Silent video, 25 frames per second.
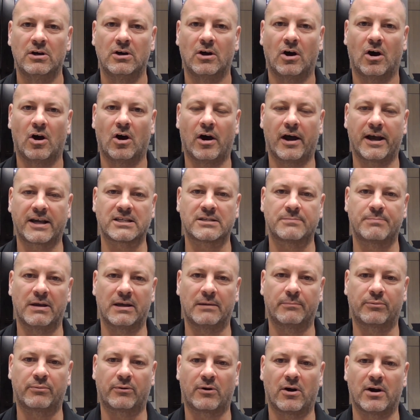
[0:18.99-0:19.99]
hikes
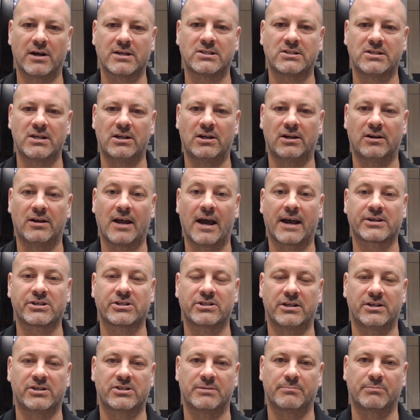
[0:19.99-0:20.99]
being priced in and
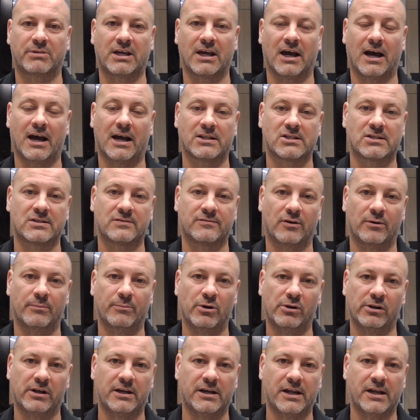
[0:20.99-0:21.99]
actually some cuts from
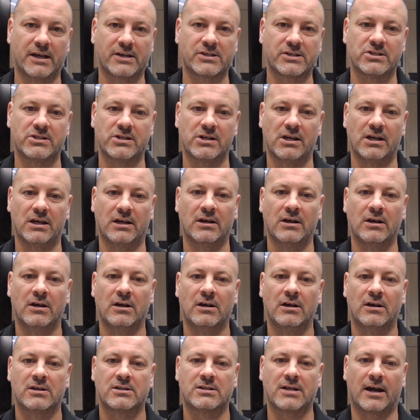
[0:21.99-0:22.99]
early next year
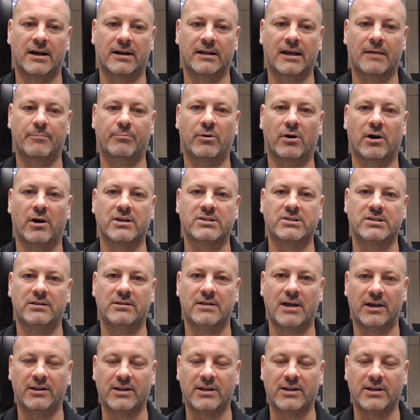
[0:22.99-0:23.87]
starting to get priced in there.